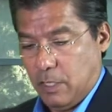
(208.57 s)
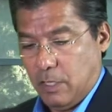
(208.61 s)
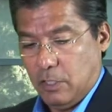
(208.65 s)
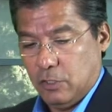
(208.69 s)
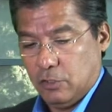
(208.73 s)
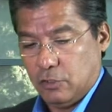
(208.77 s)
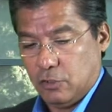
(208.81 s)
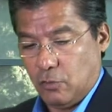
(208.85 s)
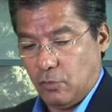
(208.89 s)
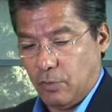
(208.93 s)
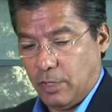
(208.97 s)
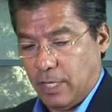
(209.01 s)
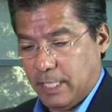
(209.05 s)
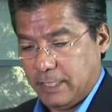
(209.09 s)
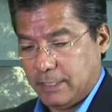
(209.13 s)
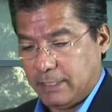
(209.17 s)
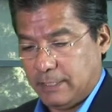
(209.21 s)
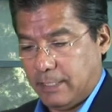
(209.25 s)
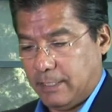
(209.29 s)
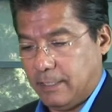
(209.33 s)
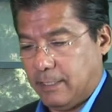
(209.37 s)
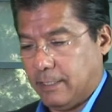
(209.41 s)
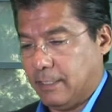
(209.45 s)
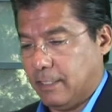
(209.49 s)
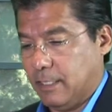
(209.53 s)
So what I
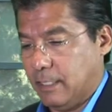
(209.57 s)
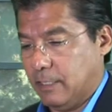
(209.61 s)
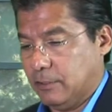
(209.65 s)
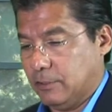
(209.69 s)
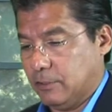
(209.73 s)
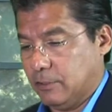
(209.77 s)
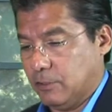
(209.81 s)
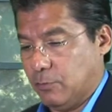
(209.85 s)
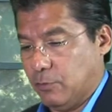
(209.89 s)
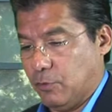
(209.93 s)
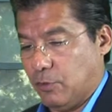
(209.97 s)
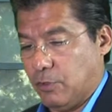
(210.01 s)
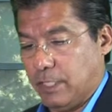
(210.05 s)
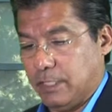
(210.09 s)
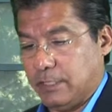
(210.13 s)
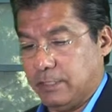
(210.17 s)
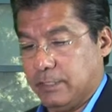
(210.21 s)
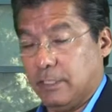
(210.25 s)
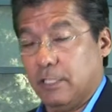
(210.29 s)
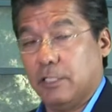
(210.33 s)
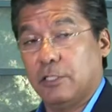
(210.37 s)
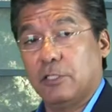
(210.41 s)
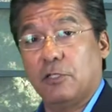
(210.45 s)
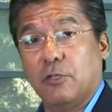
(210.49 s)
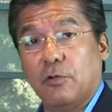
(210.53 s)
say to the customer, I
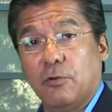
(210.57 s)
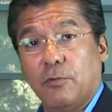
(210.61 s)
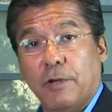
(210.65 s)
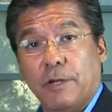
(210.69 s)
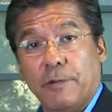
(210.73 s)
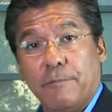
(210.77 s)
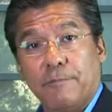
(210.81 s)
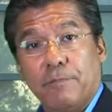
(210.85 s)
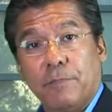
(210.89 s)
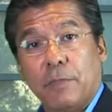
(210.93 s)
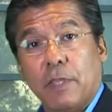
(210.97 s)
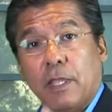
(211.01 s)
say, you know what,